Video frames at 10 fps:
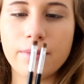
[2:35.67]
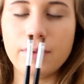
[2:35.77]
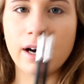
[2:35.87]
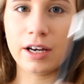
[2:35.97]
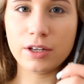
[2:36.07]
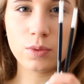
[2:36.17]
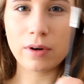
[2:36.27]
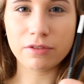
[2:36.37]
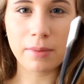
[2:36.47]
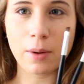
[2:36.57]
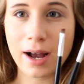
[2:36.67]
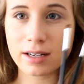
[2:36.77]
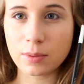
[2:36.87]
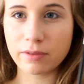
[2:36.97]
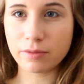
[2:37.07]
Yeah, I use one for my
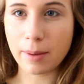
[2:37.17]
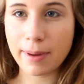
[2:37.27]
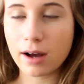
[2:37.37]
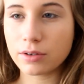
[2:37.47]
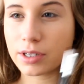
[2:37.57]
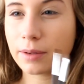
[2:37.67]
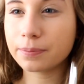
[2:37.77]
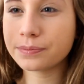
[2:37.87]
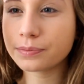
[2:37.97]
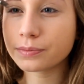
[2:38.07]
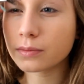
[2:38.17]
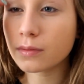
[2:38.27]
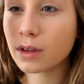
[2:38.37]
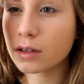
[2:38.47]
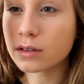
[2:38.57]
wax and one for my powder.
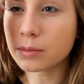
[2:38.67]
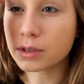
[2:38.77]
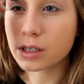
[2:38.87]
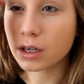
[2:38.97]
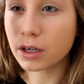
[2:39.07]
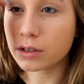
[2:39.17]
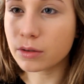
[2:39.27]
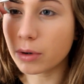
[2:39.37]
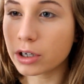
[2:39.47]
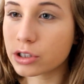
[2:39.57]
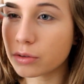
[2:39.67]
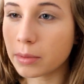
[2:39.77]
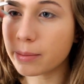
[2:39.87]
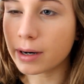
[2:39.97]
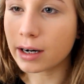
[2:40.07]
So I'm just going to brush through
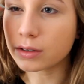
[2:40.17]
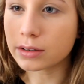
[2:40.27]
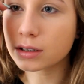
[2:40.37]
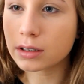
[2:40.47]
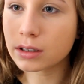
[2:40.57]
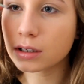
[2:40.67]
my brows.